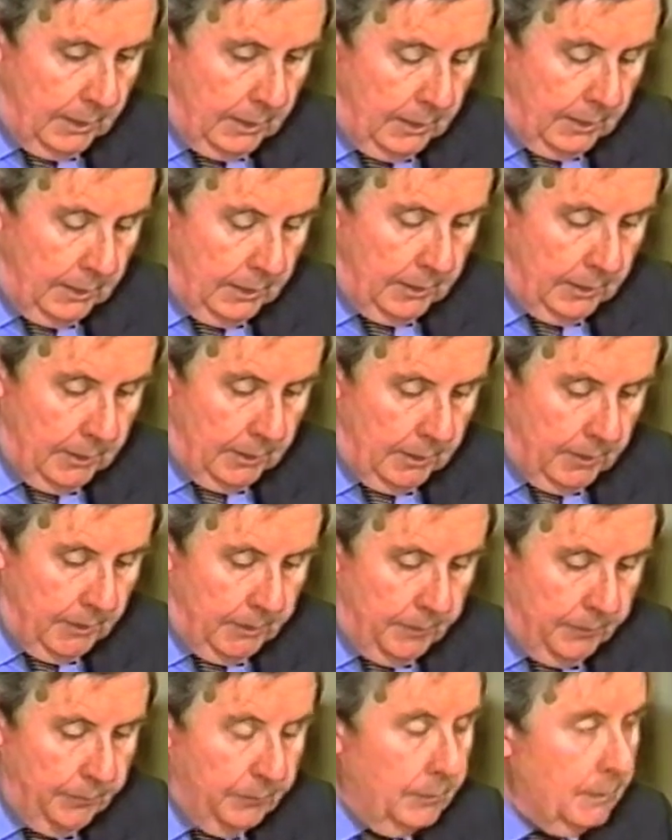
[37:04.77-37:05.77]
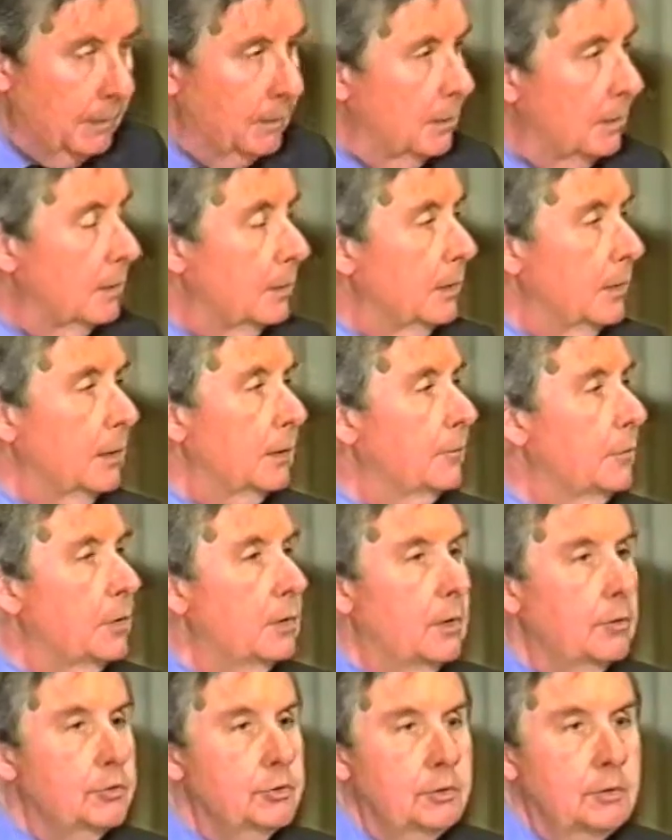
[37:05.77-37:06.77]
um, and of the
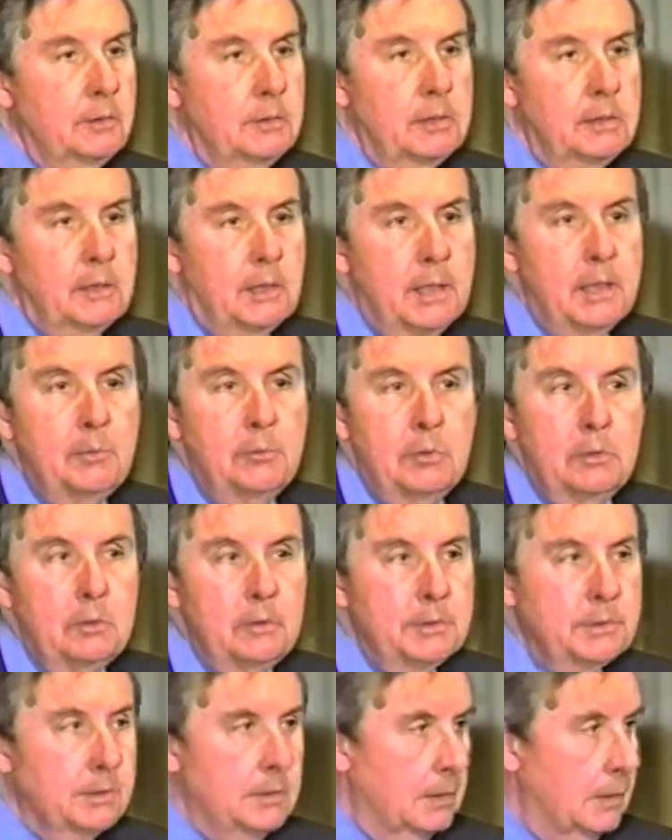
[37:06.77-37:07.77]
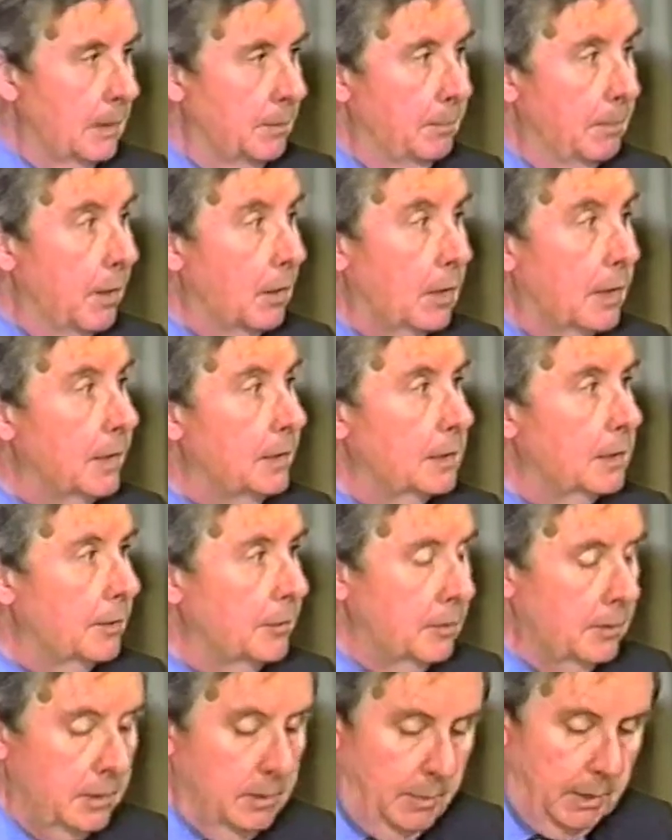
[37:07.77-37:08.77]
notion that labor is merely
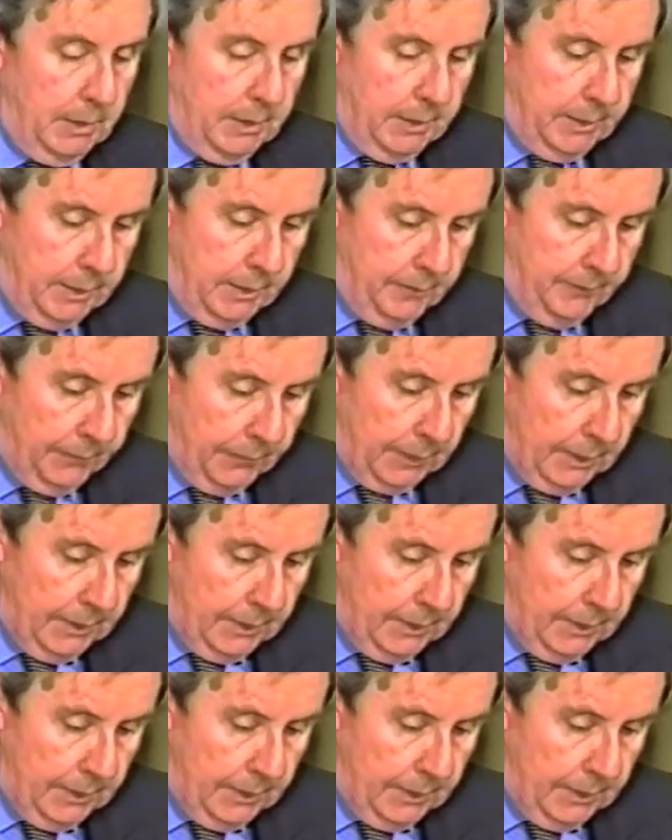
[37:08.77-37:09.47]
another commodity